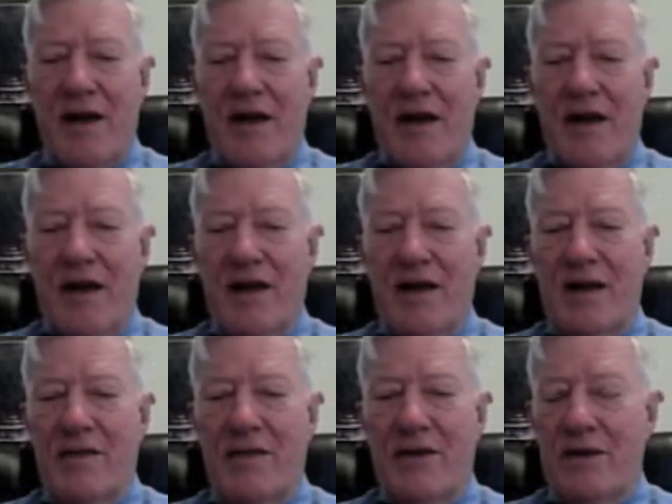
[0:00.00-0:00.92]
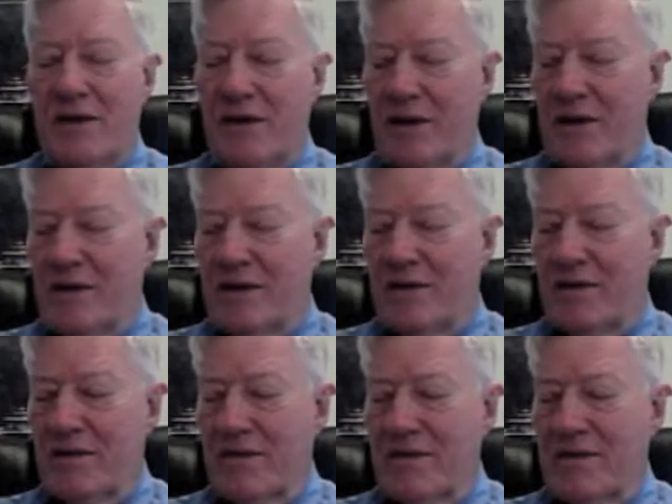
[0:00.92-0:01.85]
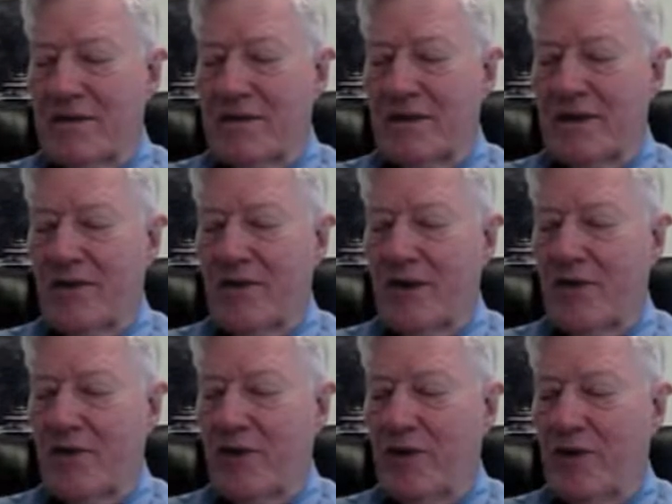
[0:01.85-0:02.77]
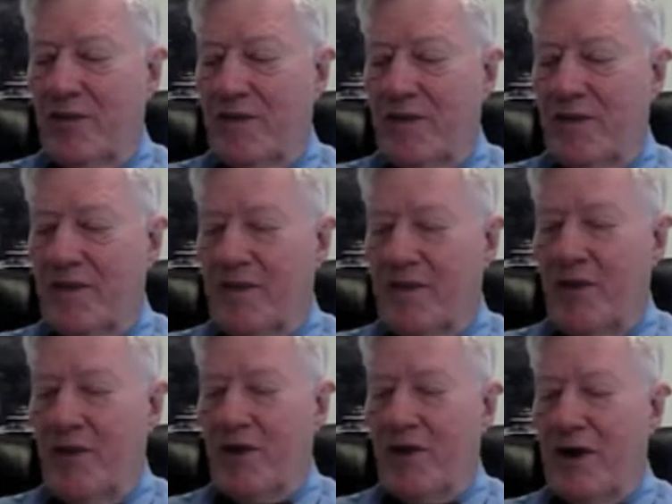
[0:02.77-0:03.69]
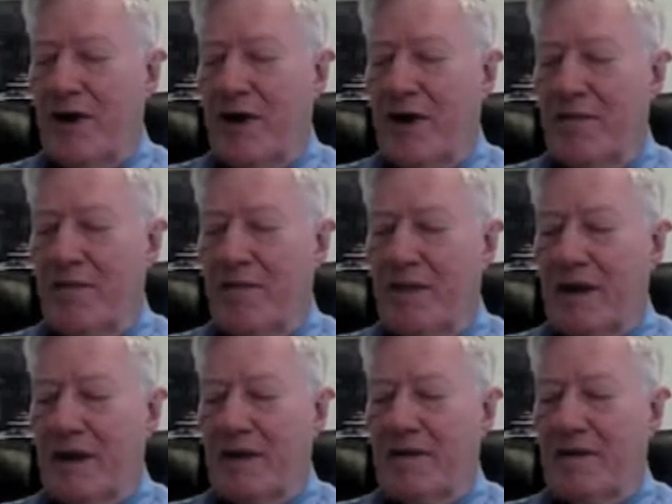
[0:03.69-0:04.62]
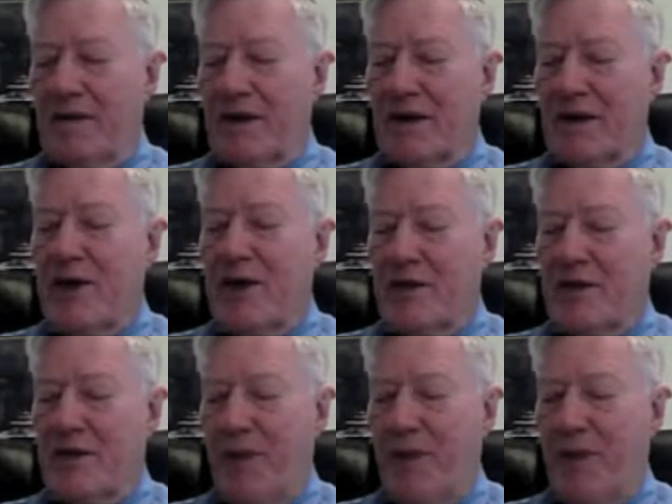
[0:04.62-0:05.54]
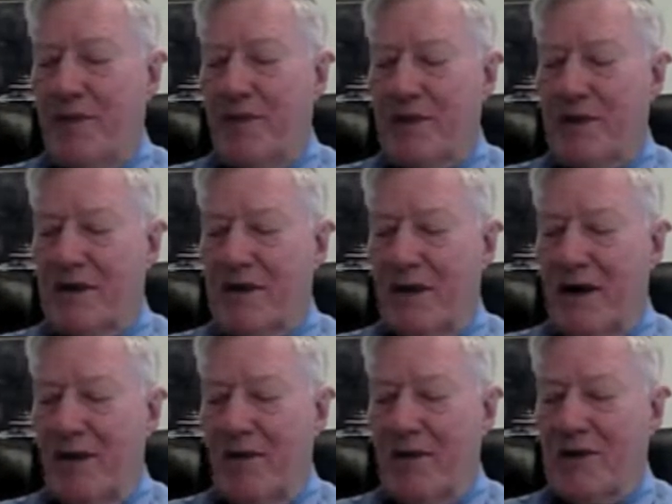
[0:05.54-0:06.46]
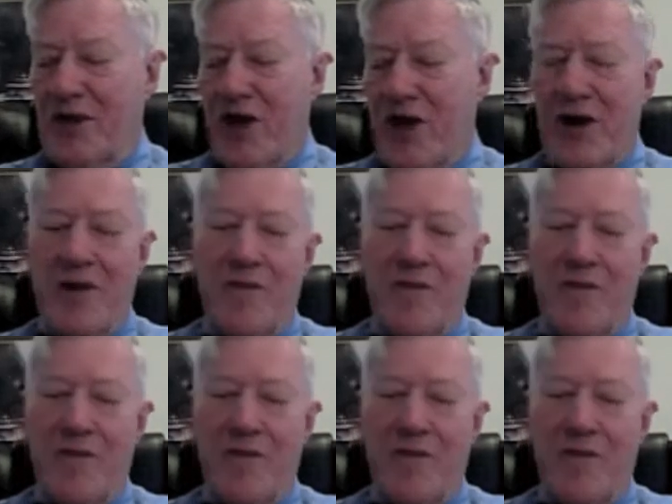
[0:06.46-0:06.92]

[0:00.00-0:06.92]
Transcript: and it would have filled in a green space that was there.